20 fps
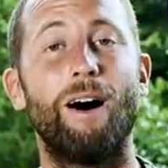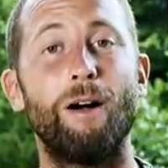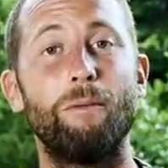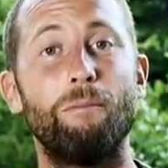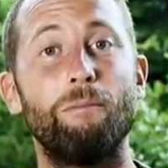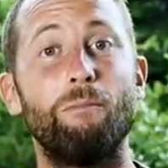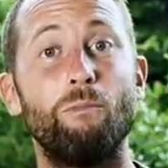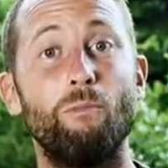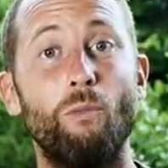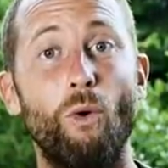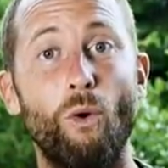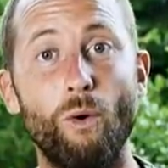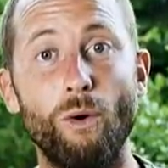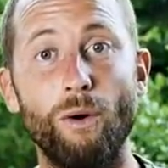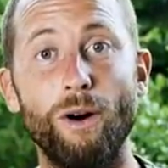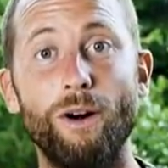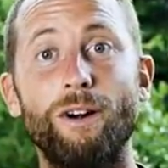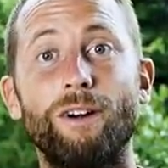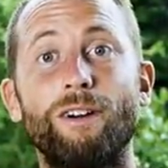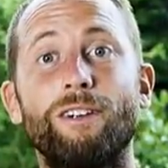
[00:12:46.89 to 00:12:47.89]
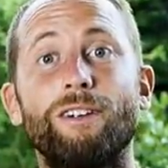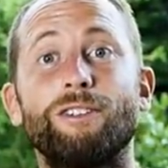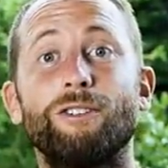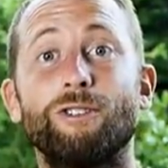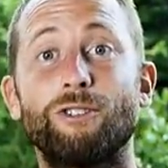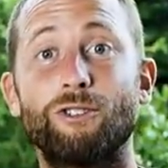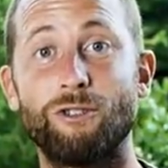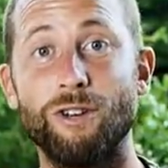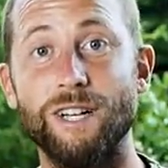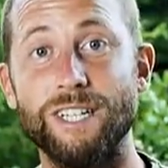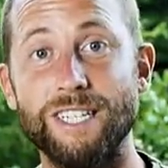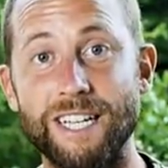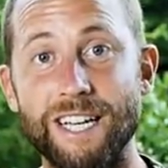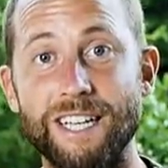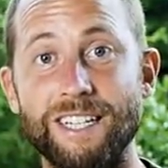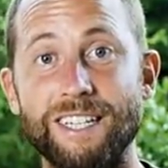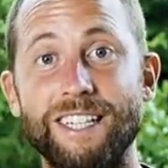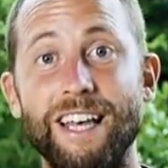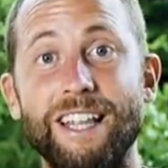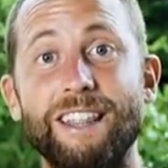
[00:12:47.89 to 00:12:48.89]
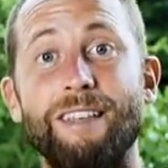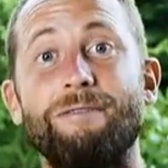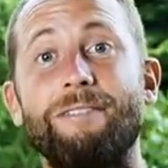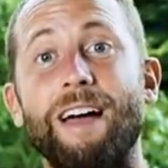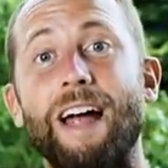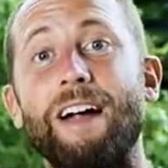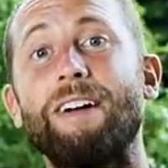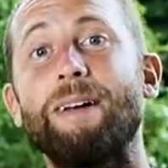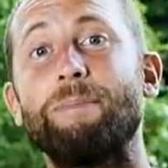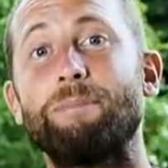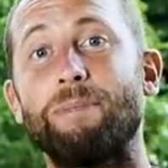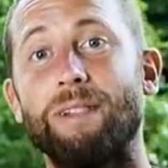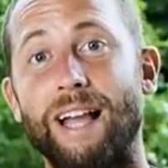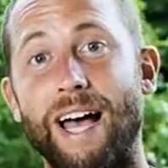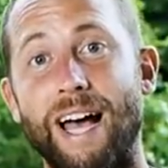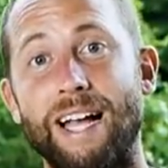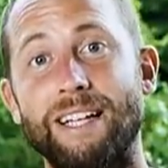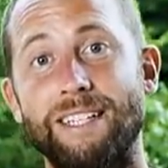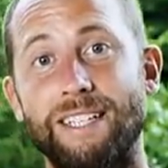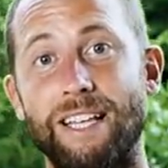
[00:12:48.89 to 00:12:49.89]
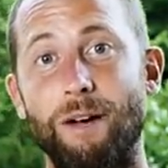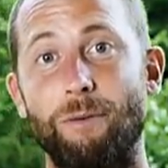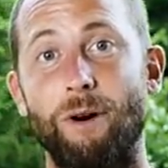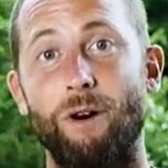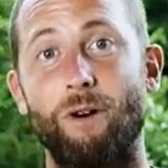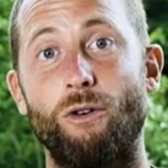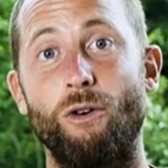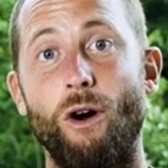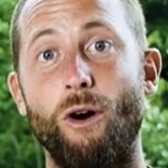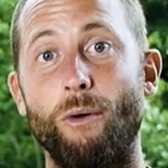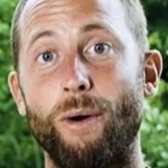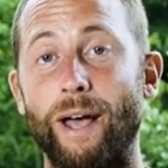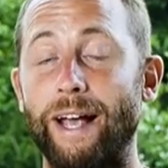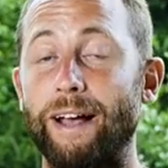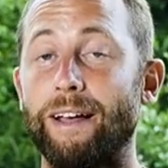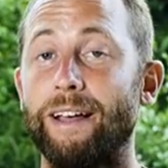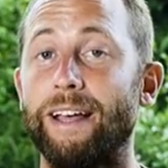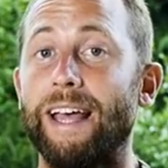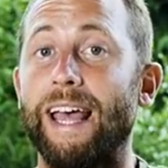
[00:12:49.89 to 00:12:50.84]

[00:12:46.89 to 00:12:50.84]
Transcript: are more nutritious than the very plants that we're growing.